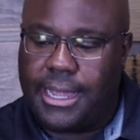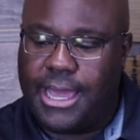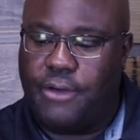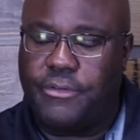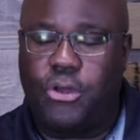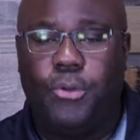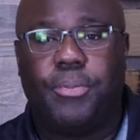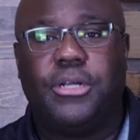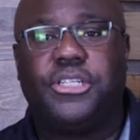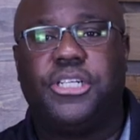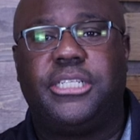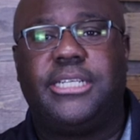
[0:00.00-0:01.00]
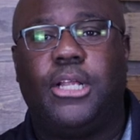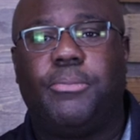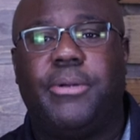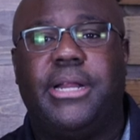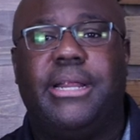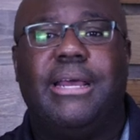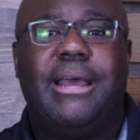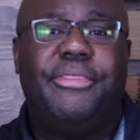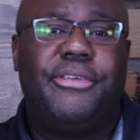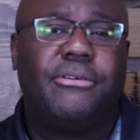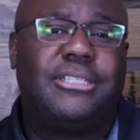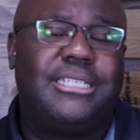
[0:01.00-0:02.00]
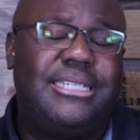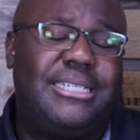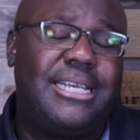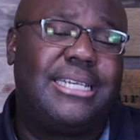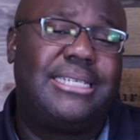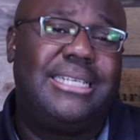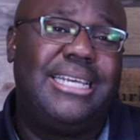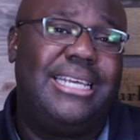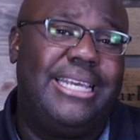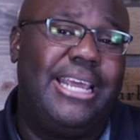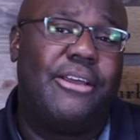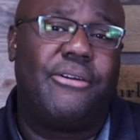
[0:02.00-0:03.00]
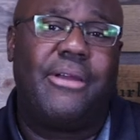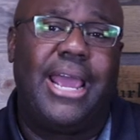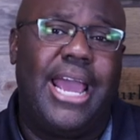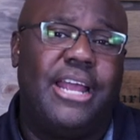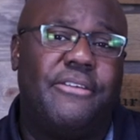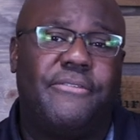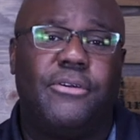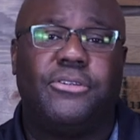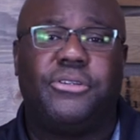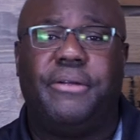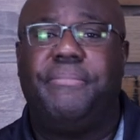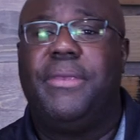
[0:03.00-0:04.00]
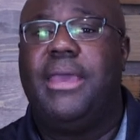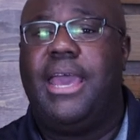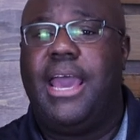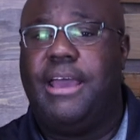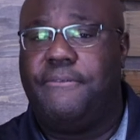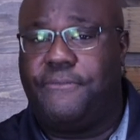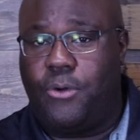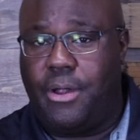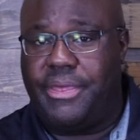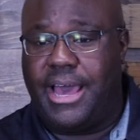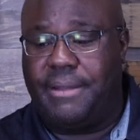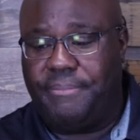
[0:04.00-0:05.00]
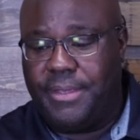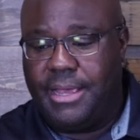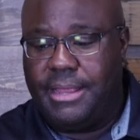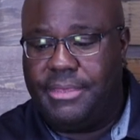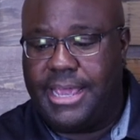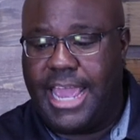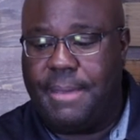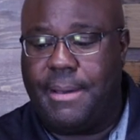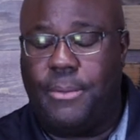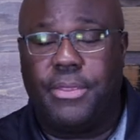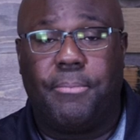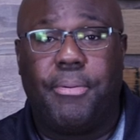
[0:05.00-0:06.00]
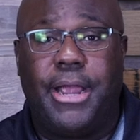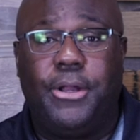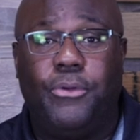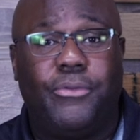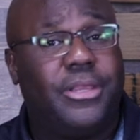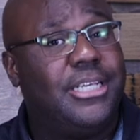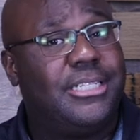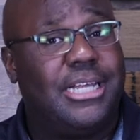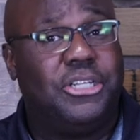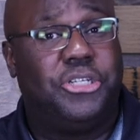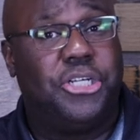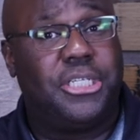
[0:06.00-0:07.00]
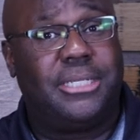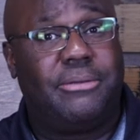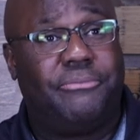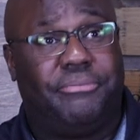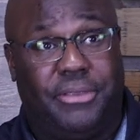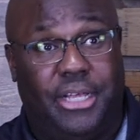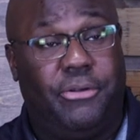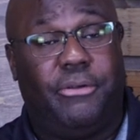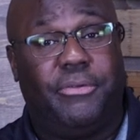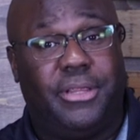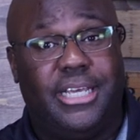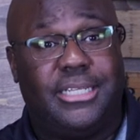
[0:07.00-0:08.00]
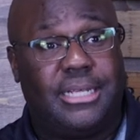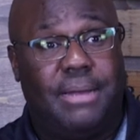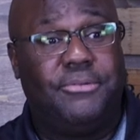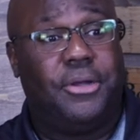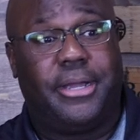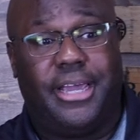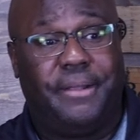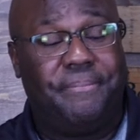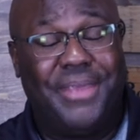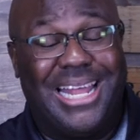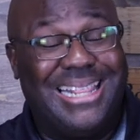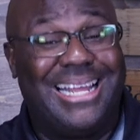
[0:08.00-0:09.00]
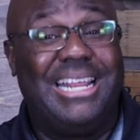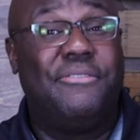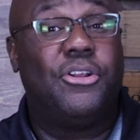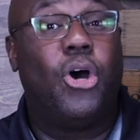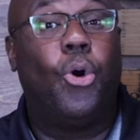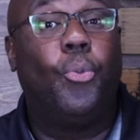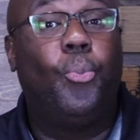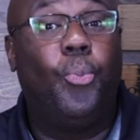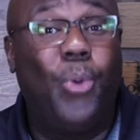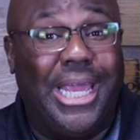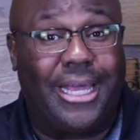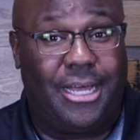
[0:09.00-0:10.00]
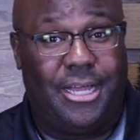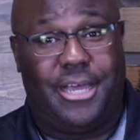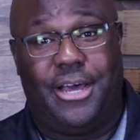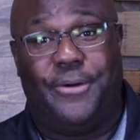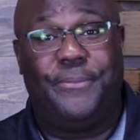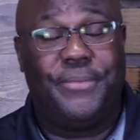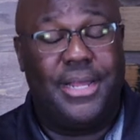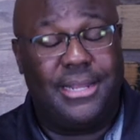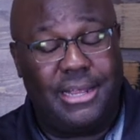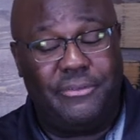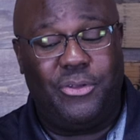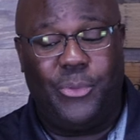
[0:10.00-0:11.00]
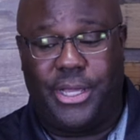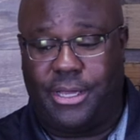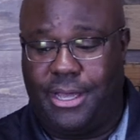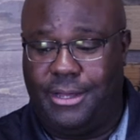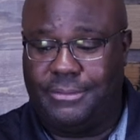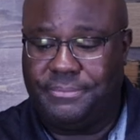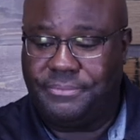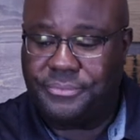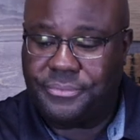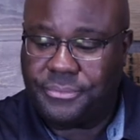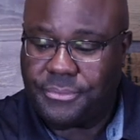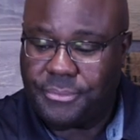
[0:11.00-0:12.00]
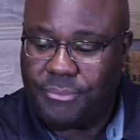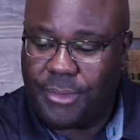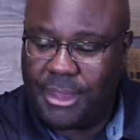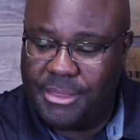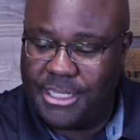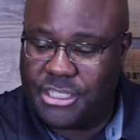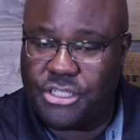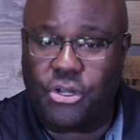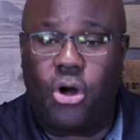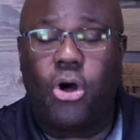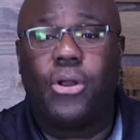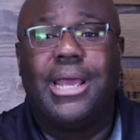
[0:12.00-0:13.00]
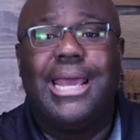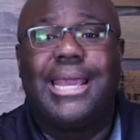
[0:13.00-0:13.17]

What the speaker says: Kelvin Cooperage just celebrated their 60-year anniversary. And for that, they came out with a brand new release that just literally released. I'm talking not even a week ago. Not even a week ago. This is called